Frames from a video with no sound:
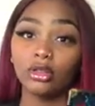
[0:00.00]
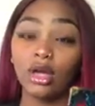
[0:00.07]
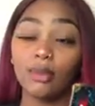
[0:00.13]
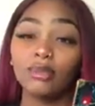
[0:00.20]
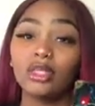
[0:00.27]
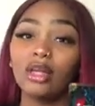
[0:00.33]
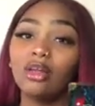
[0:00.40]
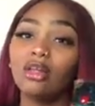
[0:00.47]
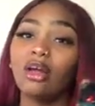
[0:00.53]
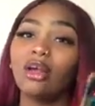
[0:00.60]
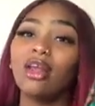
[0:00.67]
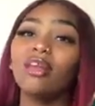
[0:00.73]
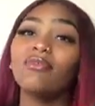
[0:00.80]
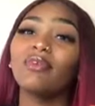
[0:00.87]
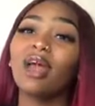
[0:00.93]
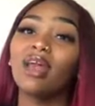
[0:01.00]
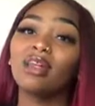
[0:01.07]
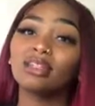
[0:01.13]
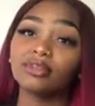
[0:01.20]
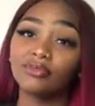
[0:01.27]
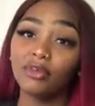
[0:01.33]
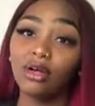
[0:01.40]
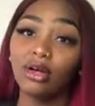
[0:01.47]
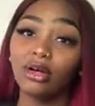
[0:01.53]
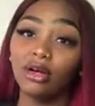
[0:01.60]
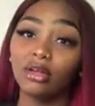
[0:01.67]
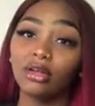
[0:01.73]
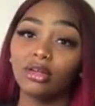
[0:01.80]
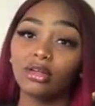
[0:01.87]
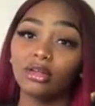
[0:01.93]
I'm telling y'all, they fine as
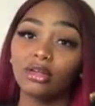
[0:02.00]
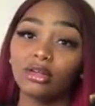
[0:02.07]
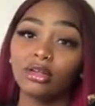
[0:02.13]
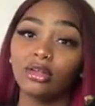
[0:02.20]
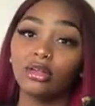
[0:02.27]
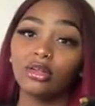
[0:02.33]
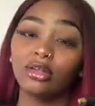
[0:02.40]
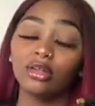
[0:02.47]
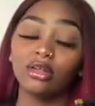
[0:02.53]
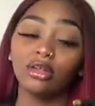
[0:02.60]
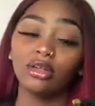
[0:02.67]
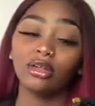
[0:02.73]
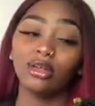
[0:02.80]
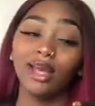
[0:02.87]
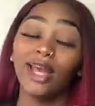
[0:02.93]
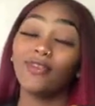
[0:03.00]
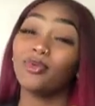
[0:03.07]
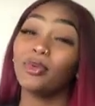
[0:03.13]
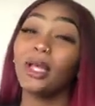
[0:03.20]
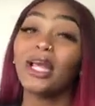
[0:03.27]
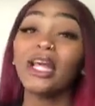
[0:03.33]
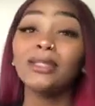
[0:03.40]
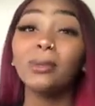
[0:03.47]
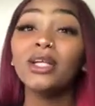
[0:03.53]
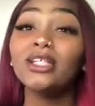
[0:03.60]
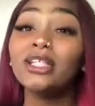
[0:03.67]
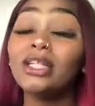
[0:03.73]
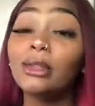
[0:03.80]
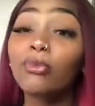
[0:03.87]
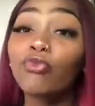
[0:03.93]
fuck. Especially
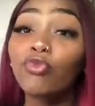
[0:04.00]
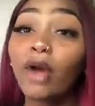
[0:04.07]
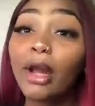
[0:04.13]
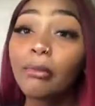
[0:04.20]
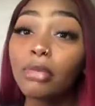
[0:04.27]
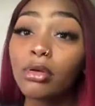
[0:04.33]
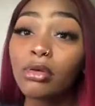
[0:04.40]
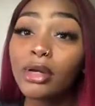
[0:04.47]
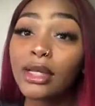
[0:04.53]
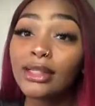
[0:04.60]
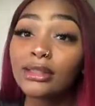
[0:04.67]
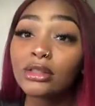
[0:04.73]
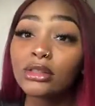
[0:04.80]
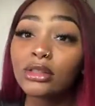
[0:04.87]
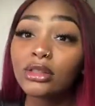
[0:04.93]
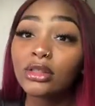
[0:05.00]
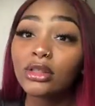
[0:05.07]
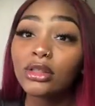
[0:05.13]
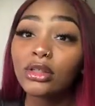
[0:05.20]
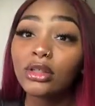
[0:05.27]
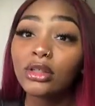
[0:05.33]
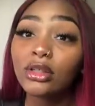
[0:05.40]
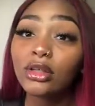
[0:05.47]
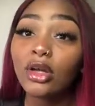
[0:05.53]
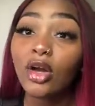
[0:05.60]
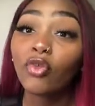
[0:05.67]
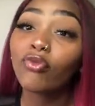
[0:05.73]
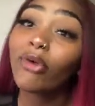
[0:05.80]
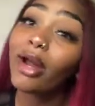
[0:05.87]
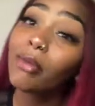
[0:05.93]
them frat boys.
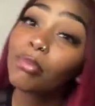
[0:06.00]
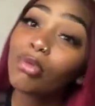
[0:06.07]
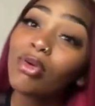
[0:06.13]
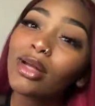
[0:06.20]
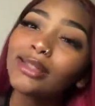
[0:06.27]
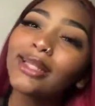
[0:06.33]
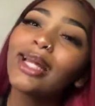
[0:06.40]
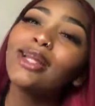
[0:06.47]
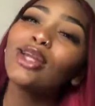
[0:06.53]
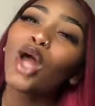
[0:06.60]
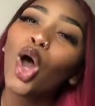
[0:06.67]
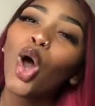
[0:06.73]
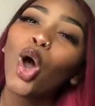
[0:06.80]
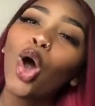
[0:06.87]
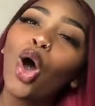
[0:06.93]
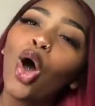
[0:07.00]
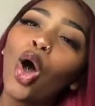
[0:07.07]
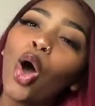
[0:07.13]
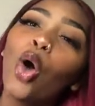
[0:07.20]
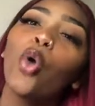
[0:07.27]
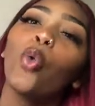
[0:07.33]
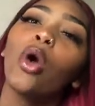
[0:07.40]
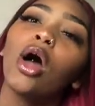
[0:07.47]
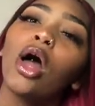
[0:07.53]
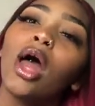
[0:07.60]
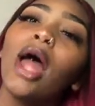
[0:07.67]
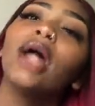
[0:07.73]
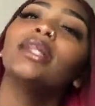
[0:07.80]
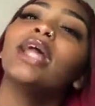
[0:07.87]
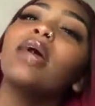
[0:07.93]
Frat boys, they know.
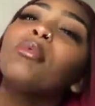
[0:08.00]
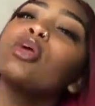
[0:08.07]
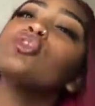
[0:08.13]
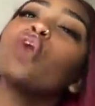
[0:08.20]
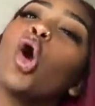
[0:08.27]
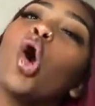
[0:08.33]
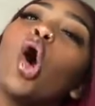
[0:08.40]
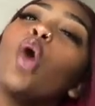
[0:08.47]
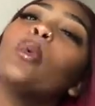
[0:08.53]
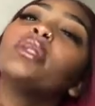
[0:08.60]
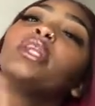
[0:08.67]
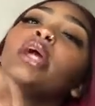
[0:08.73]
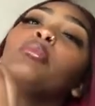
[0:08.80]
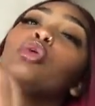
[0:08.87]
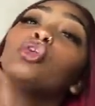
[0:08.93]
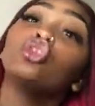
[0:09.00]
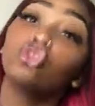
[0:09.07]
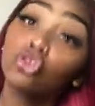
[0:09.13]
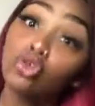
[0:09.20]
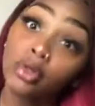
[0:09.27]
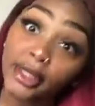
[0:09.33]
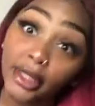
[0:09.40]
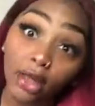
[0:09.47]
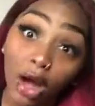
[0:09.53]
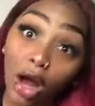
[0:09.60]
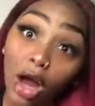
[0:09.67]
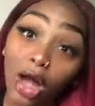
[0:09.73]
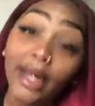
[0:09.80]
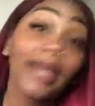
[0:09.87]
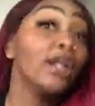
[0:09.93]
They be knowing what they be doing,
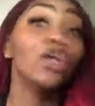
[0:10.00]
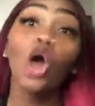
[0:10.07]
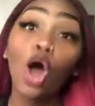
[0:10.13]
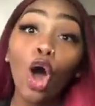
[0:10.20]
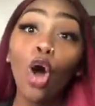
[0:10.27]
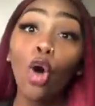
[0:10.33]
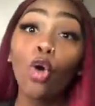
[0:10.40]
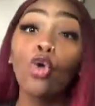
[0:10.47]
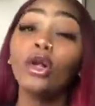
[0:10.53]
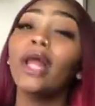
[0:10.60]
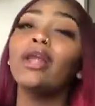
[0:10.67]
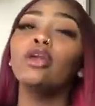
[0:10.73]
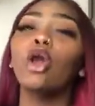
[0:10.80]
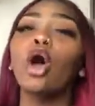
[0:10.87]
y'all. They know they